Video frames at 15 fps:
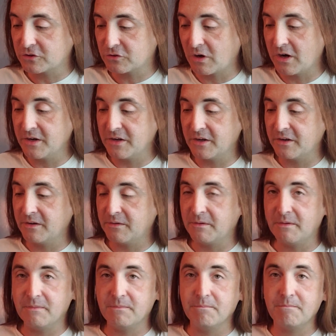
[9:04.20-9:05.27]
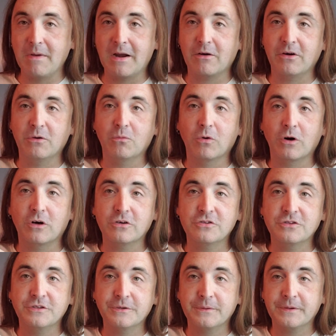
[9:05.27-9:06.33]
trying to marry words
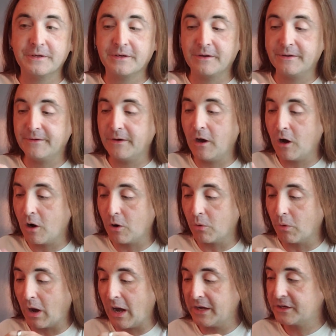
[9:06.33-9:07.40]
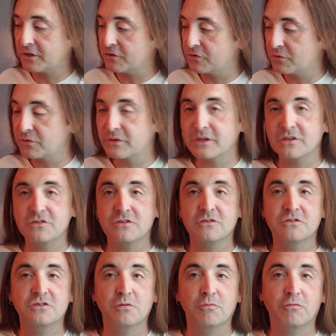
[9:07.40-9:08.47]
to it, oh, I can do this
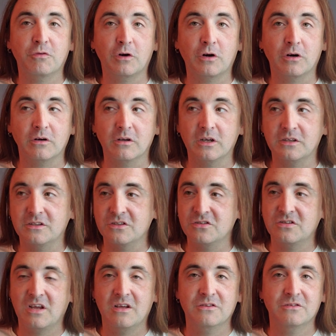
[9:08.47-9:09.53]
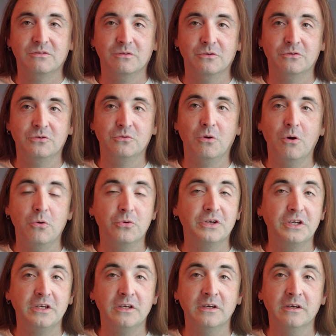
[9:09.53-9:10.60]
and subvert. Like this sounds a little too
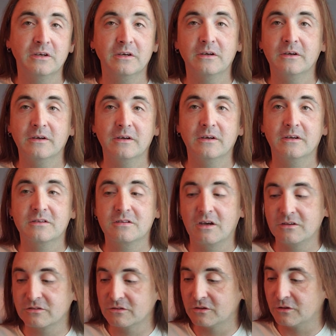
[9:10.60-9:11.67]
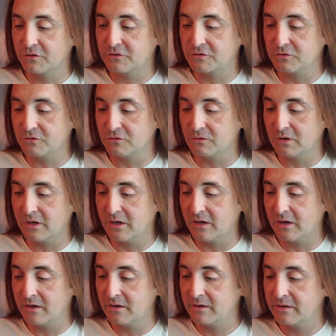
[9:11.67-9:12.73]
hokey. It sounds a little too,
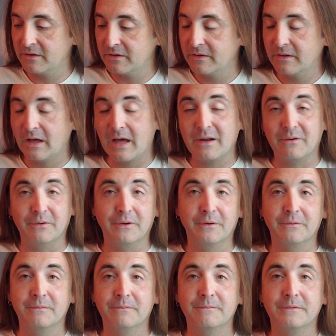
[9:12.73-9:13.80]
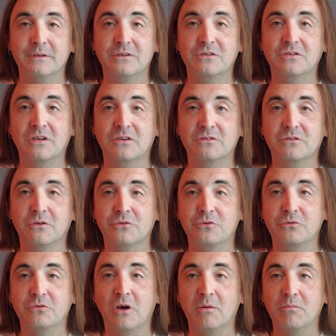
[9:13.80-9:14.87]
I don't know. It just sounds a little
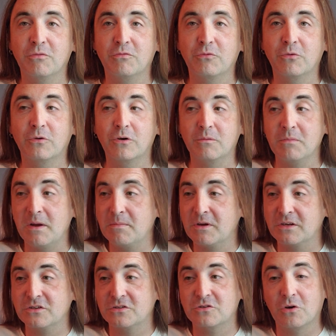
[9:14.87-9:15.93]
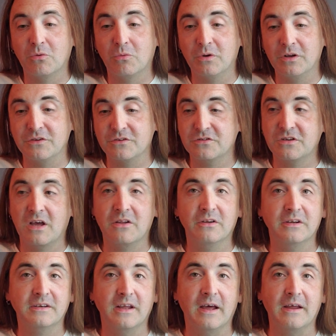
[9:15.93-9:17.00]
too dumb before. Maybe I just don't want it to sound
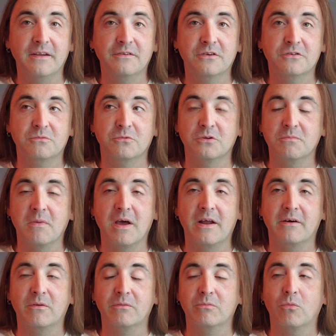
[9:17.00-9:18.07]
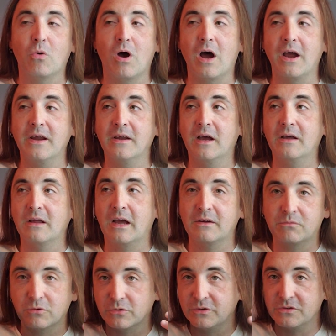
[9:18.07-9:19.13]
like that. It doesn't really matter why. I
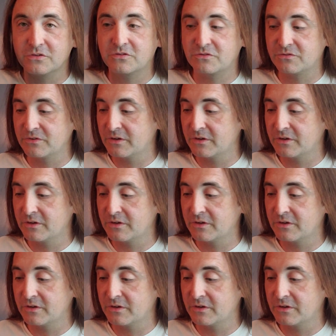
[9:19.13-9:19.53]
really just